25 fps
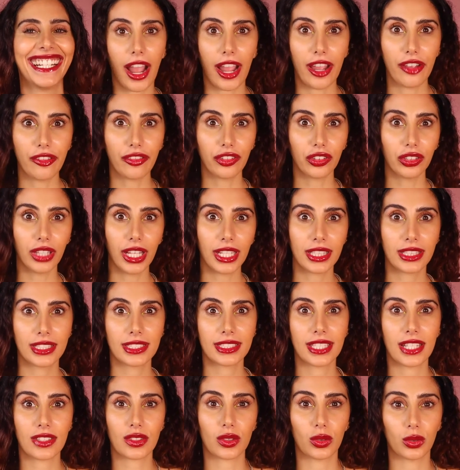I feel like
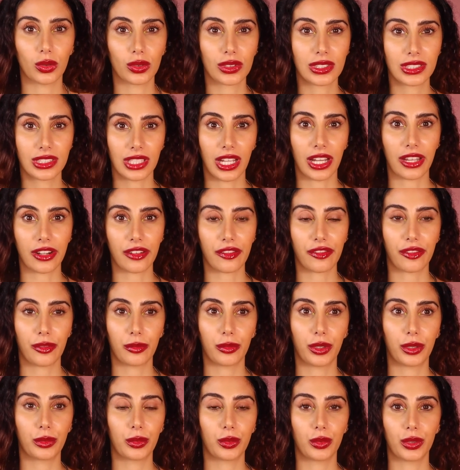this has all started
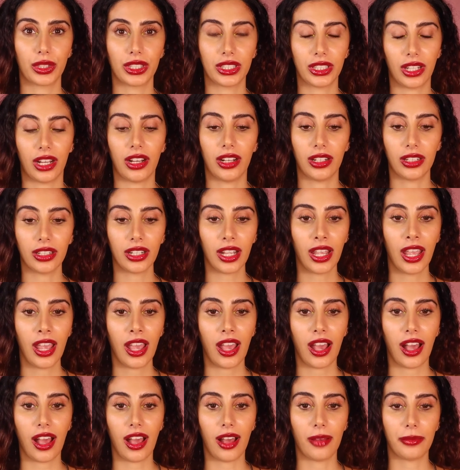from when we were young.
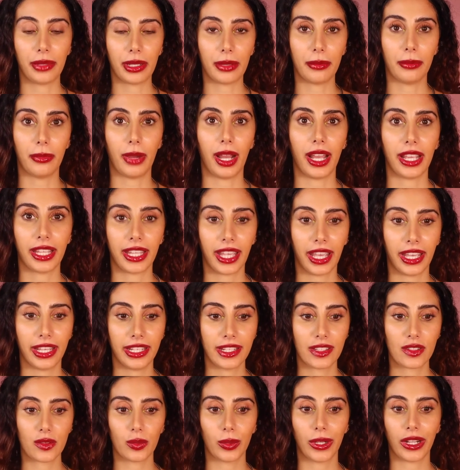Um, in my
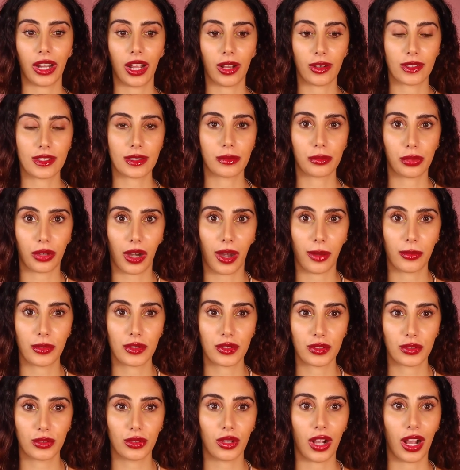case, when I was in primary
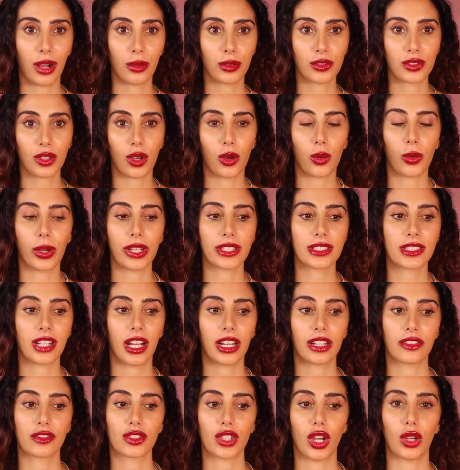school, I was always
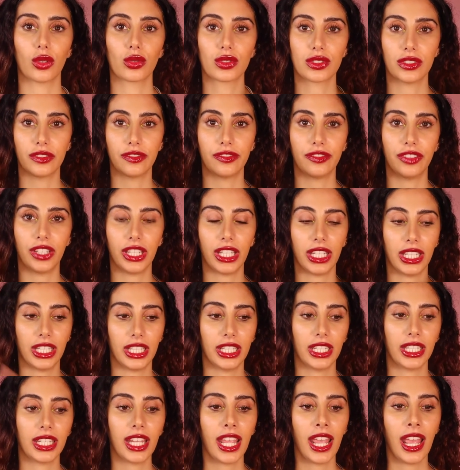kind of told to fit
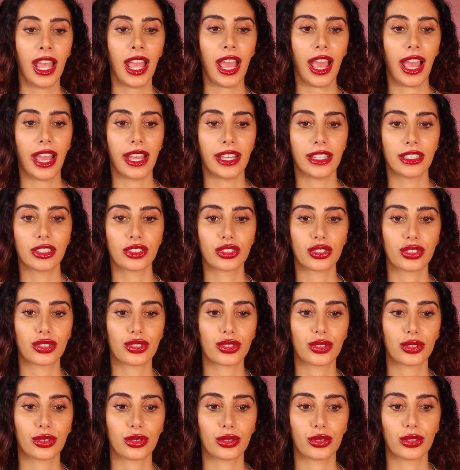in and
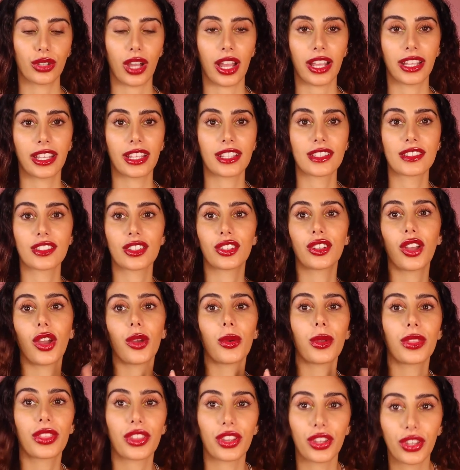to, I guess,
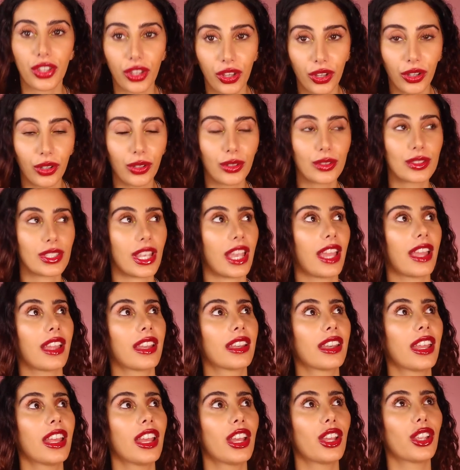go with the girls
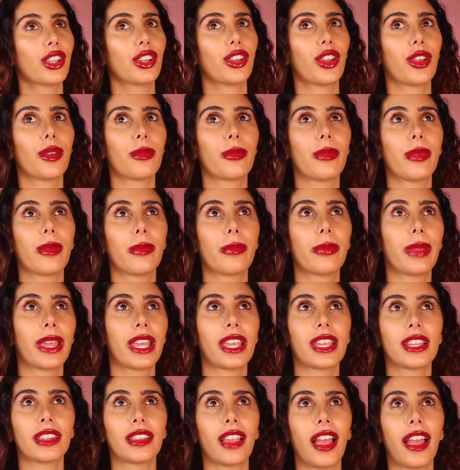and you know
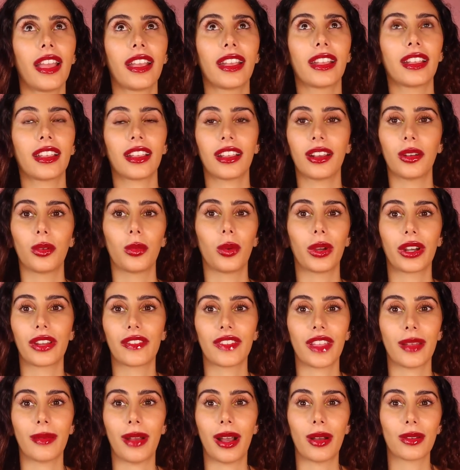be like one of
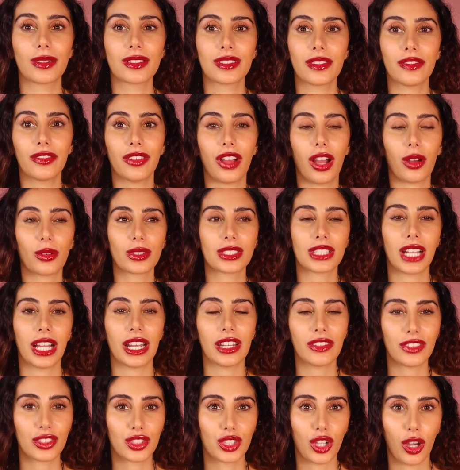them. I was a, I was
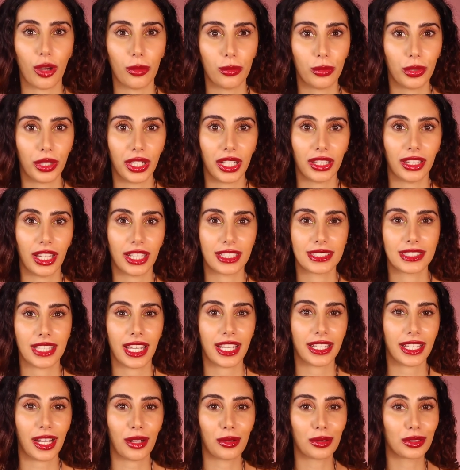kind of a tomboy. I liked to
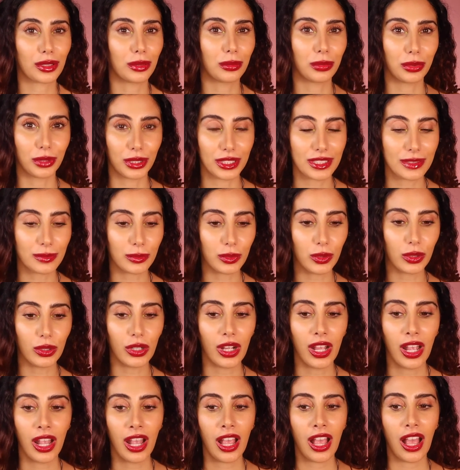hang out with the boys
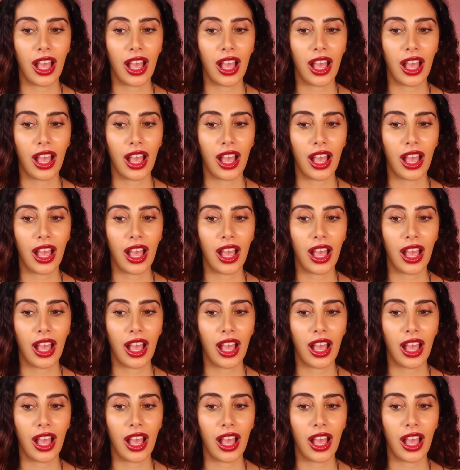more,